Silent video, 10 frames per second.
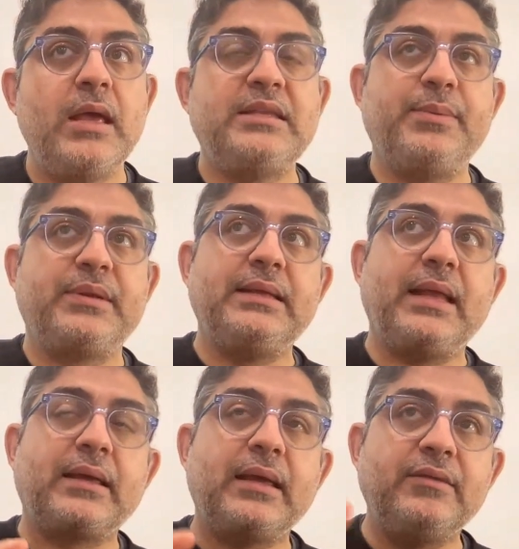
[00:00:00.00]
typically
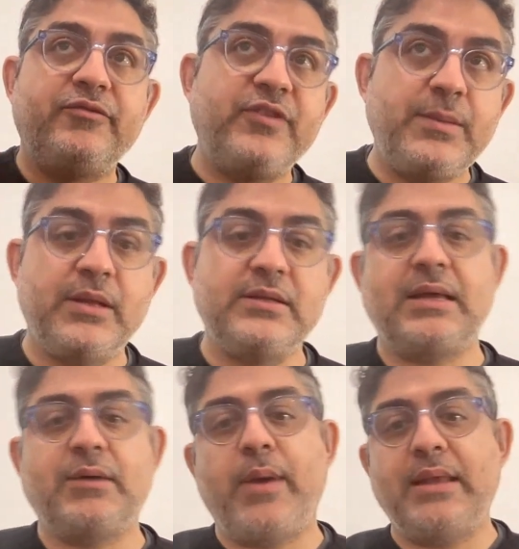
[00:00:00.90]
like in females
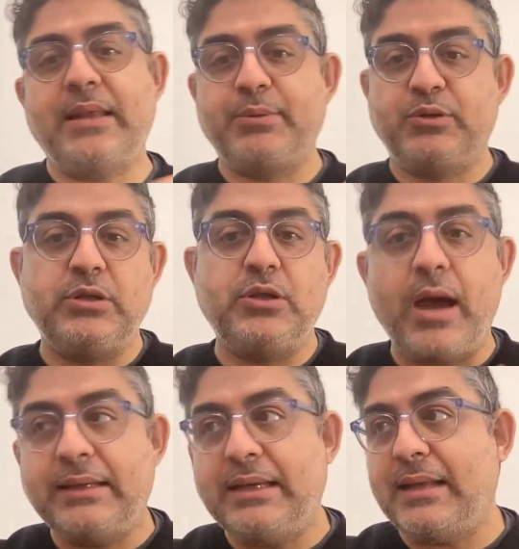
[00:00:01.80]
that weigh like between
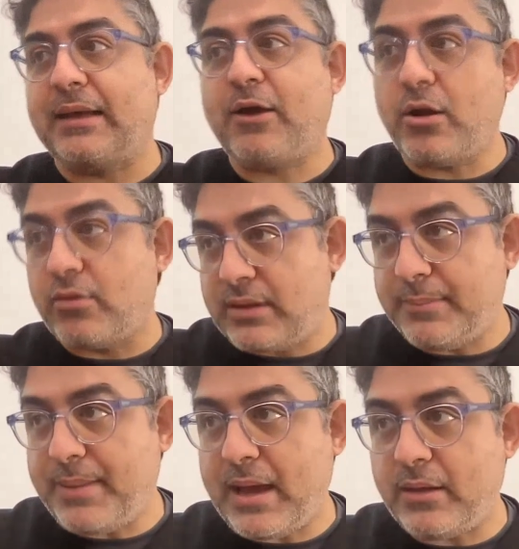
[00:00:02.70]
90 and like
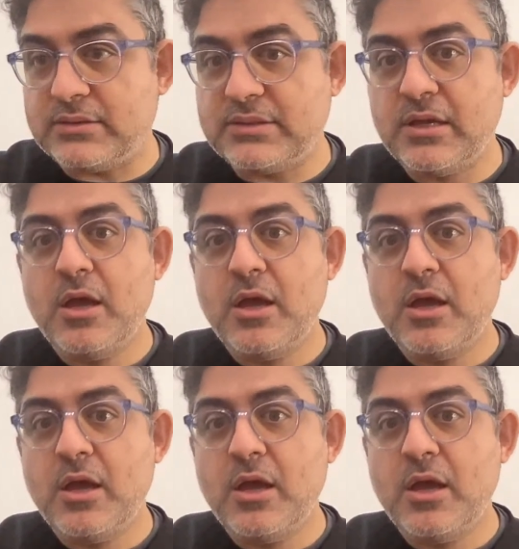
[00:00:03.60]
110 pounds